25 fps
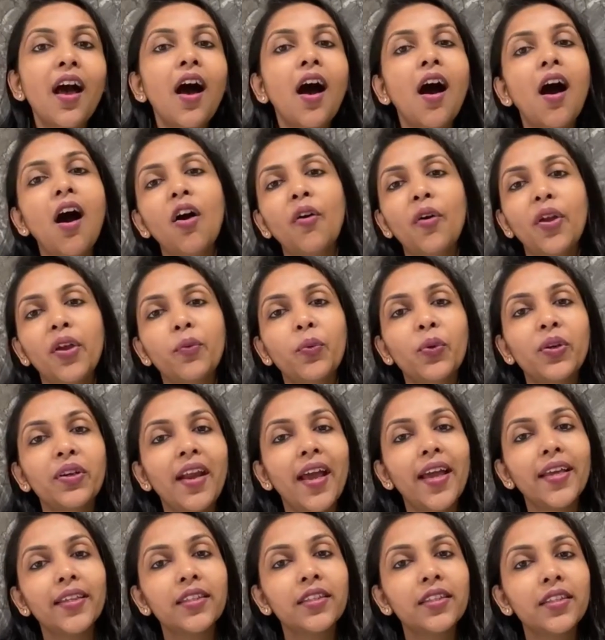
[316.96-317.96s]
However,
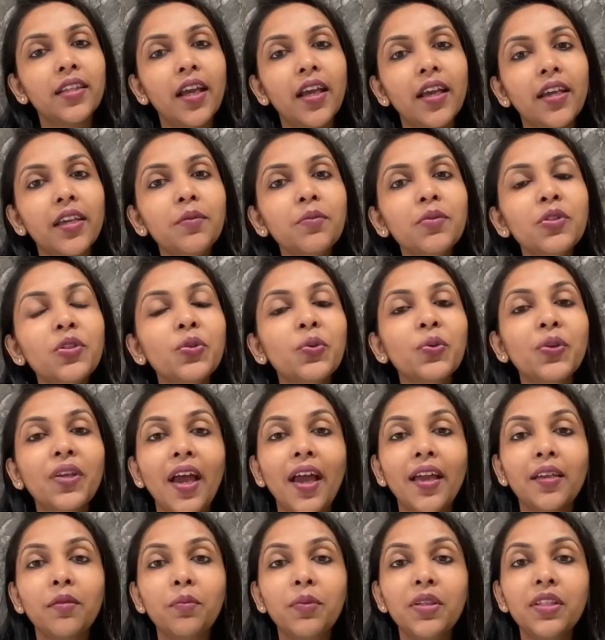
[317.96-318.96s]
at times you
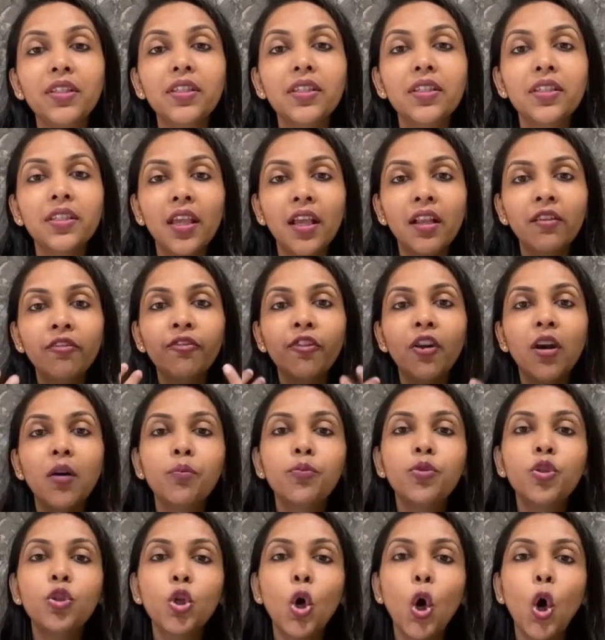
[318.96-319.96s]
can be
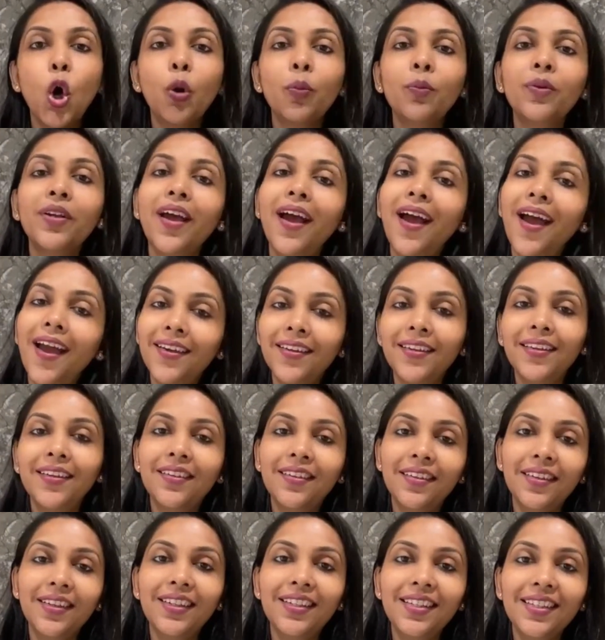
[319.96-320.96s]
self-absorbed and
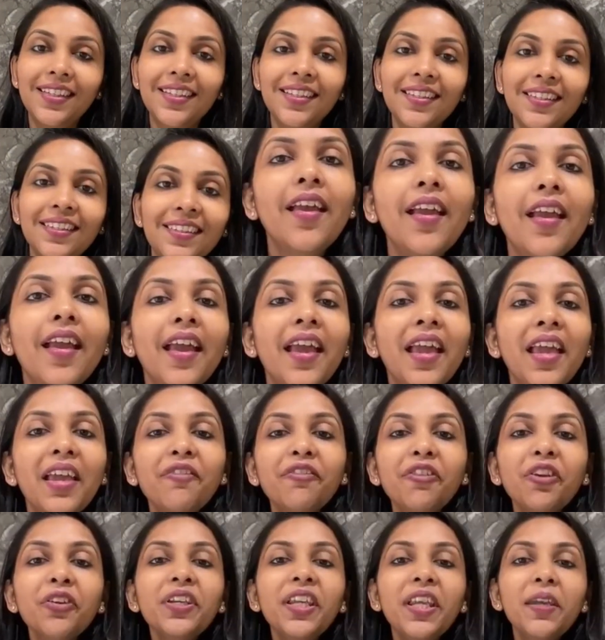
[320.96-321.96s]
greedy.
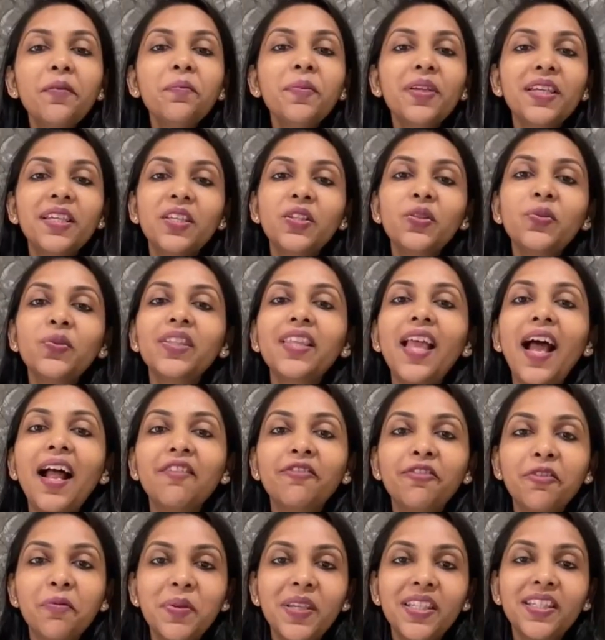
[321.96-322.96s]
If your name begins with
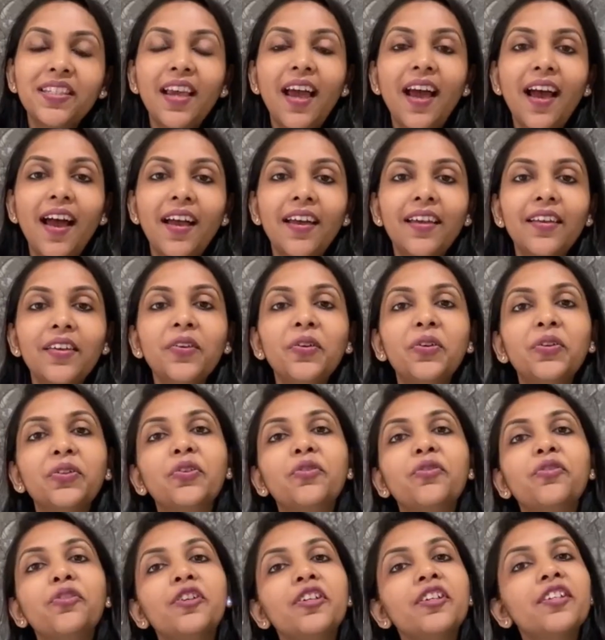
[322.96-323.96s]
alphabet I or
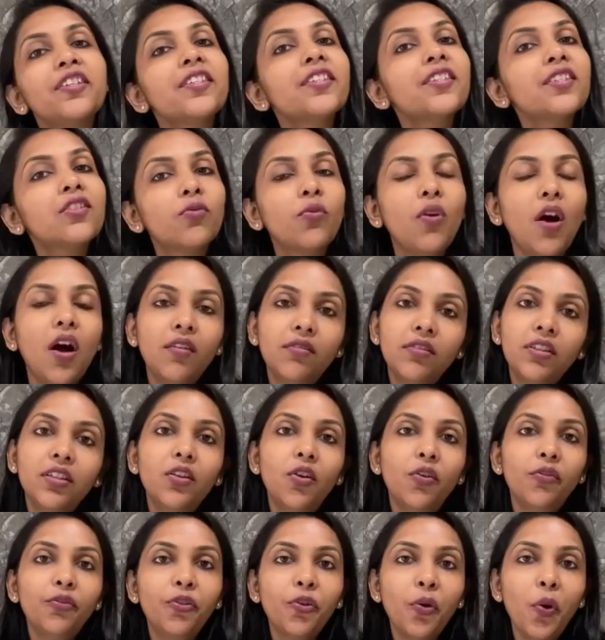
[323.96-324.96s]
the first vowel
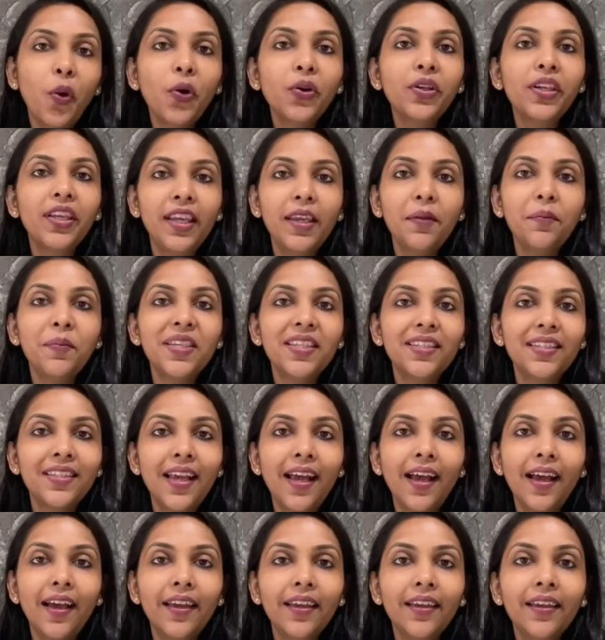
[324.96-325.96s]
of your name is
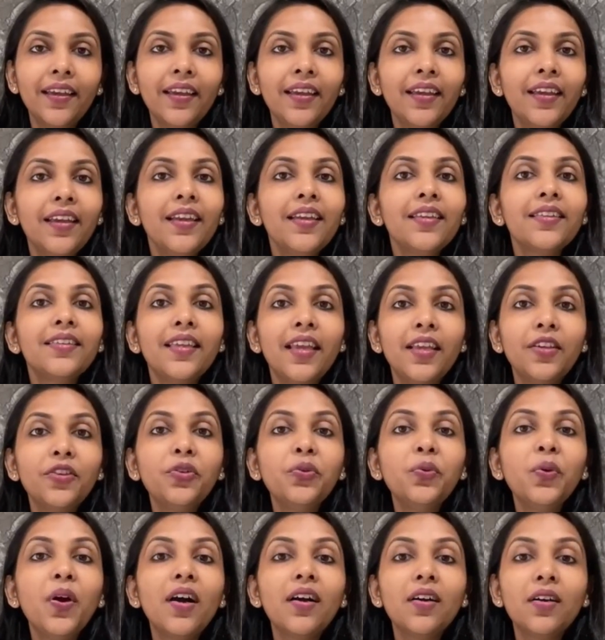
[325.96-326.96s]
I, then
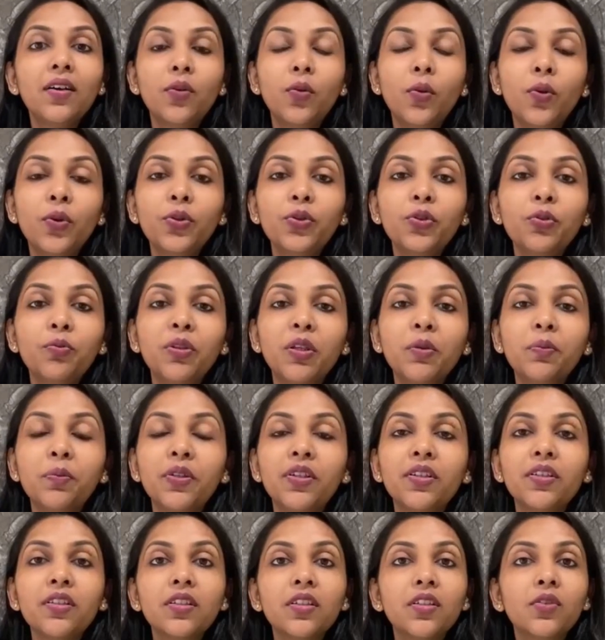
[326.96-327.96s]
you are going to be a
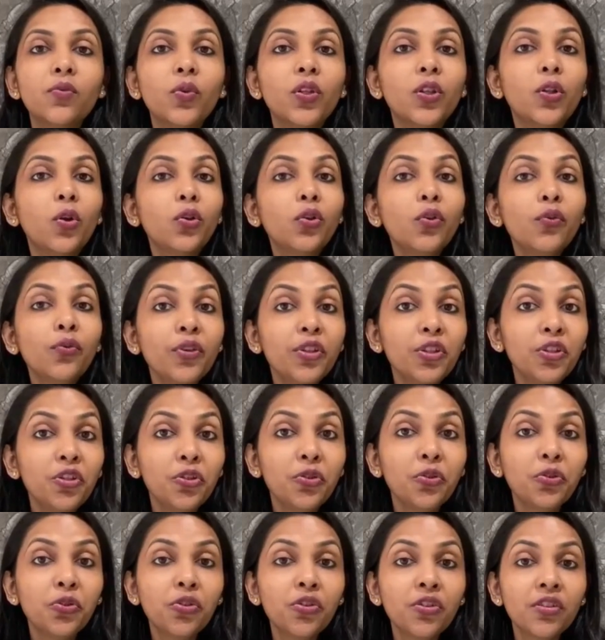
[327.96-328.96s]
person with a lot of
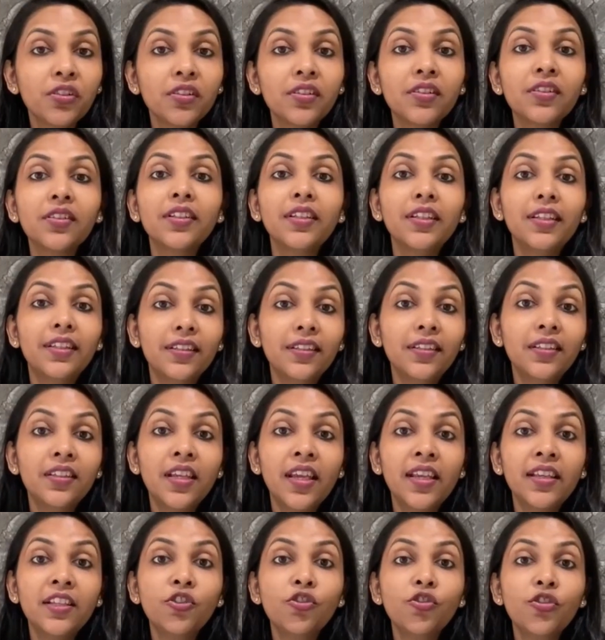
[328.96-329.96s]
intuition,
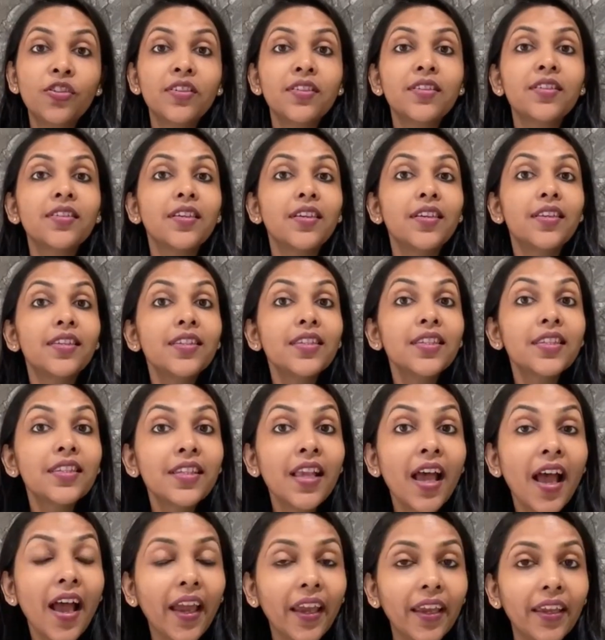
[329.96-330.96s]
intelligence,
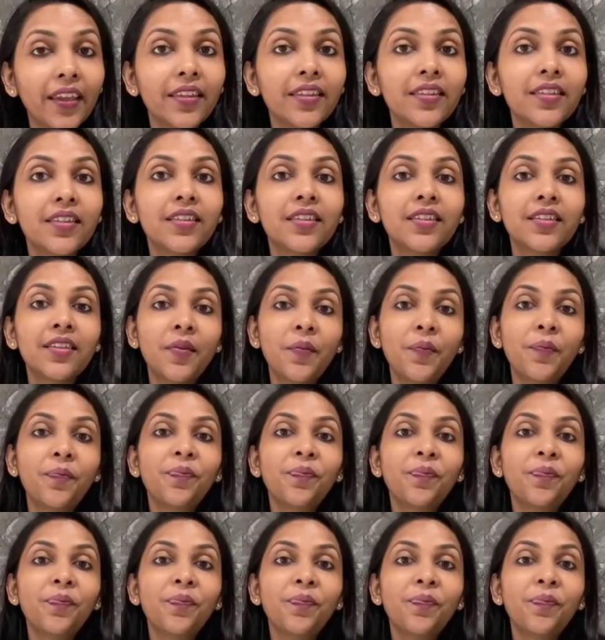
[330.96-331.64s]
insights.